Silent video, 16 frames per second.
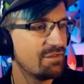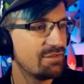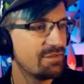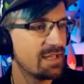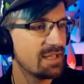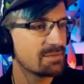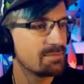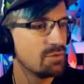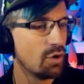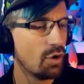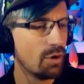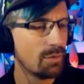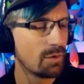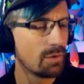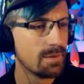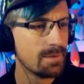That's
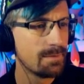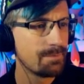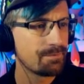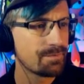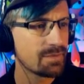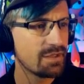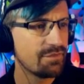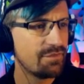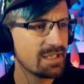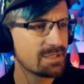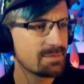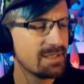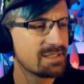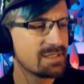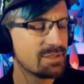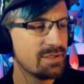normal. The
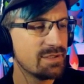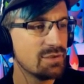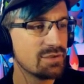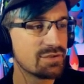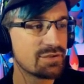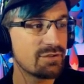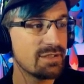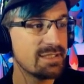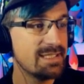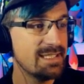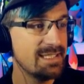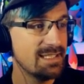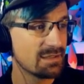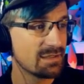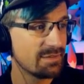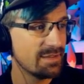fireplace has been used a great
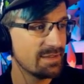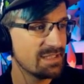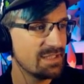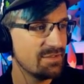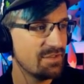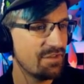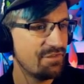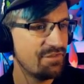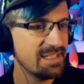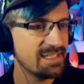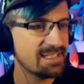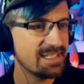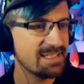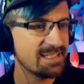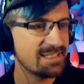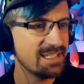deal. There's even a faint
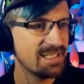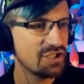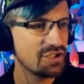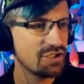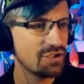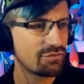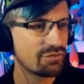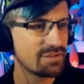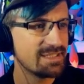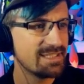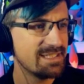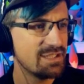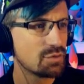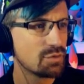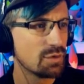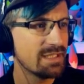sensation of
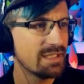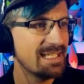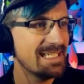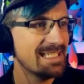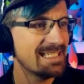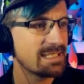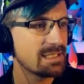residual heat.